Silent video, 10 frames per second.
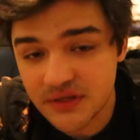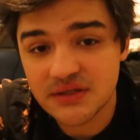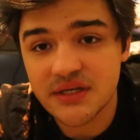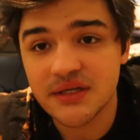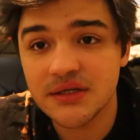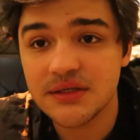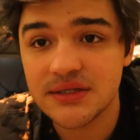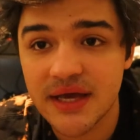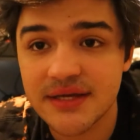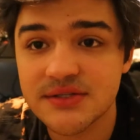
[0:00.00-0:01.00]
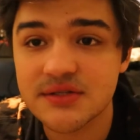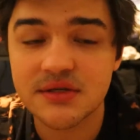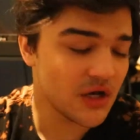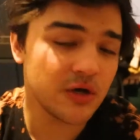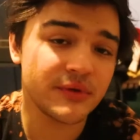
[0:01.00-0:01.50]
Indeed.
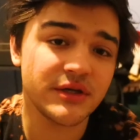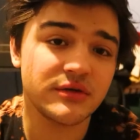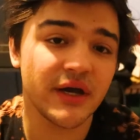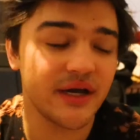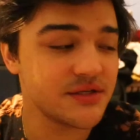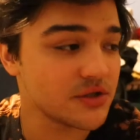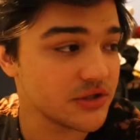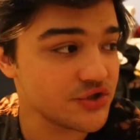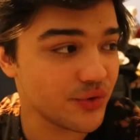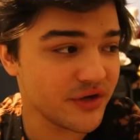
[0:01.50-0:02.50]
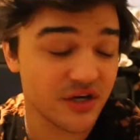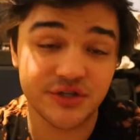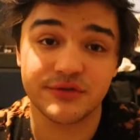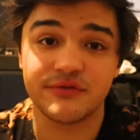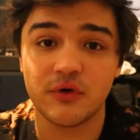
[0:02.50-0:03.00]
Yes. I hope that you guys are enjoying
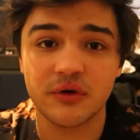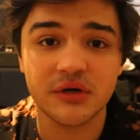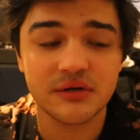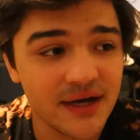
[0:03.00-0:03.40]
104.